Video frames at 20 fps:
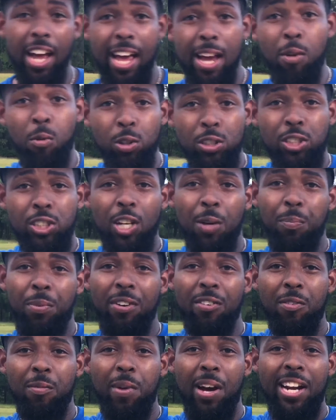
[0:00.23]
what's up,
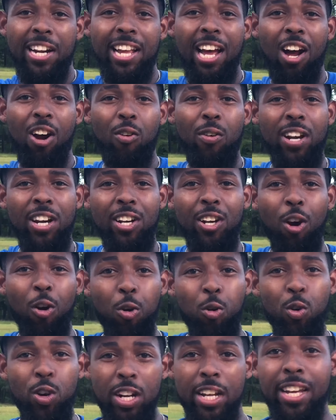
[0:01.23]
everybody? Y'all already know
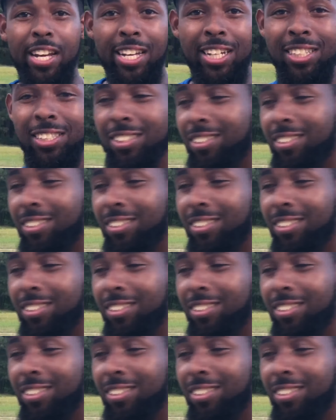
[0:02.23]
who it is.